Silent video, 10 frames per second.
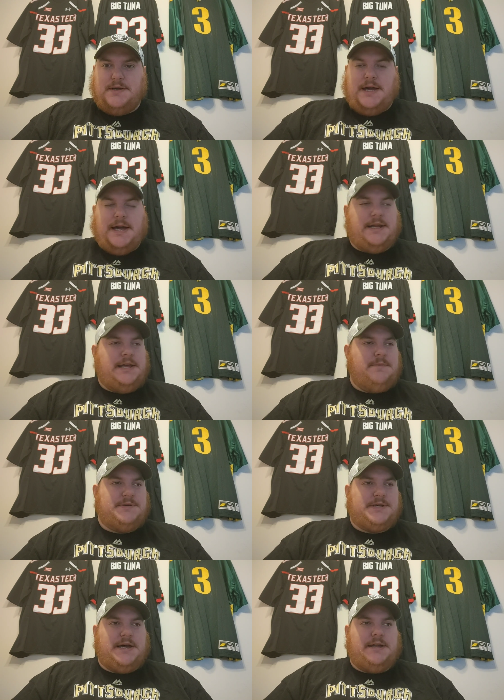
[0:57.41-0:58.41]
And he
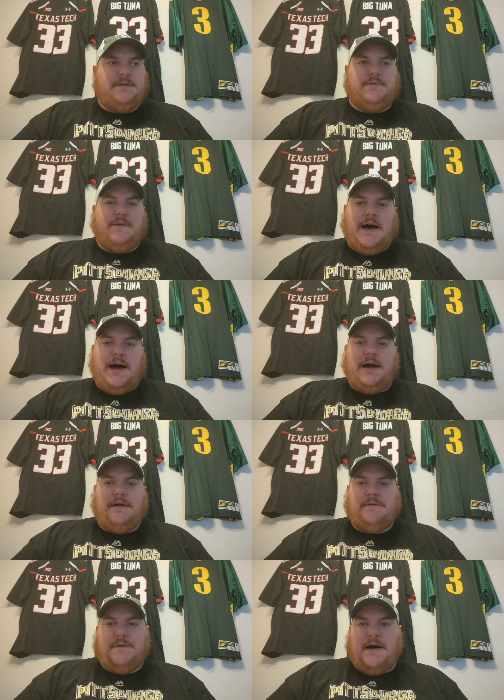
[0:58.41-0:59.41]
was getting
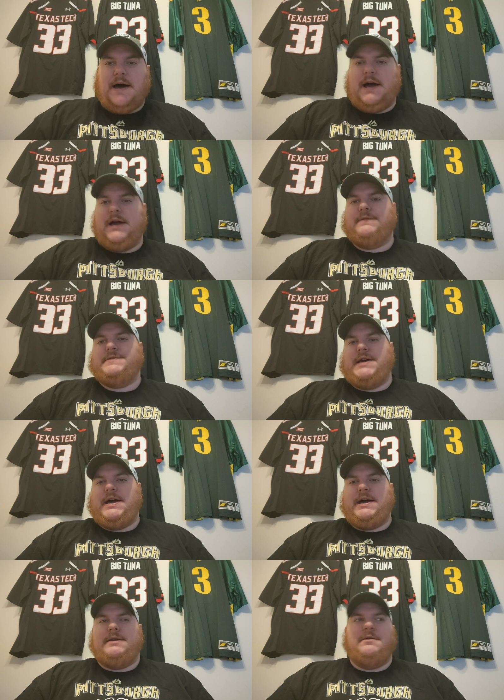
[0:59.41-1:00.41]
5, 5,
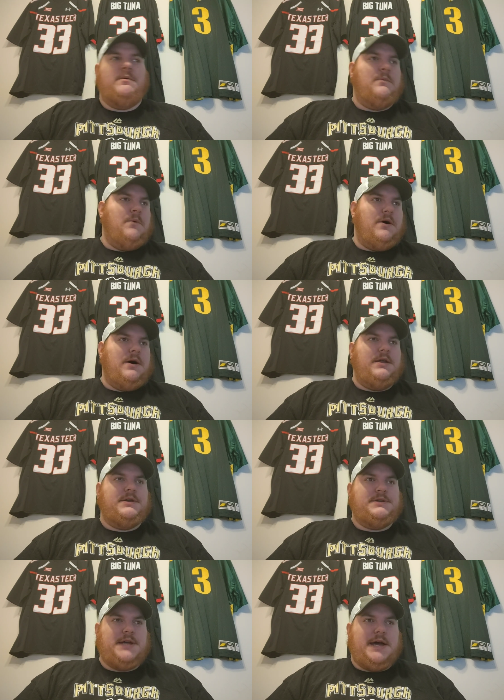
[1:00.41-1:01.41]
10,
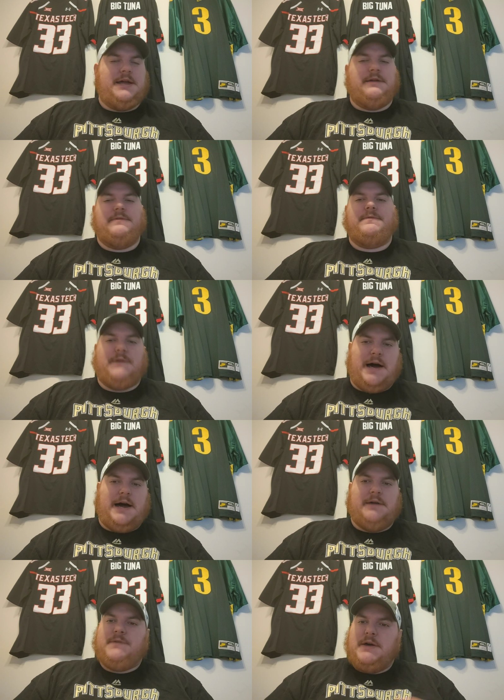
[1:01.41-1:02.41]
1, 10,
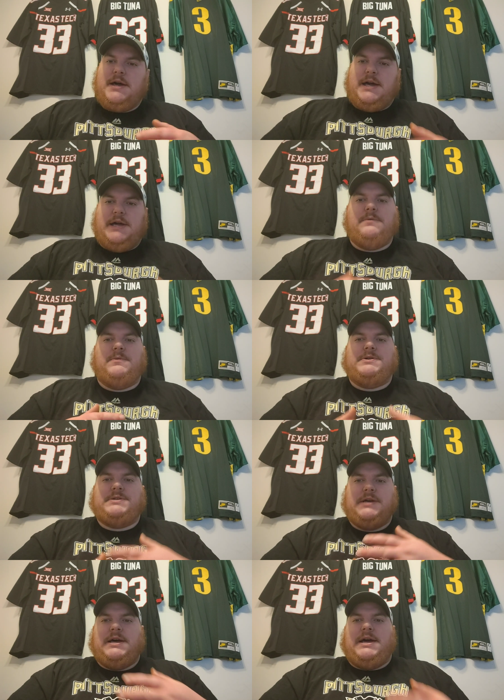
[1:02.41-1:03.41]
5. He
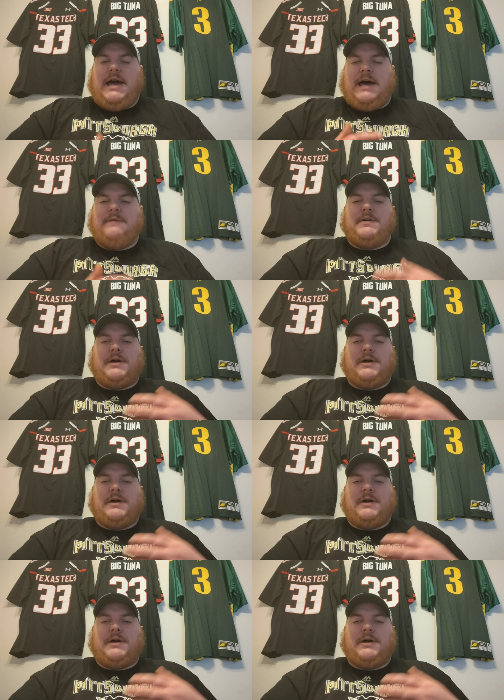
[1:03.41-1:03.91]
was having a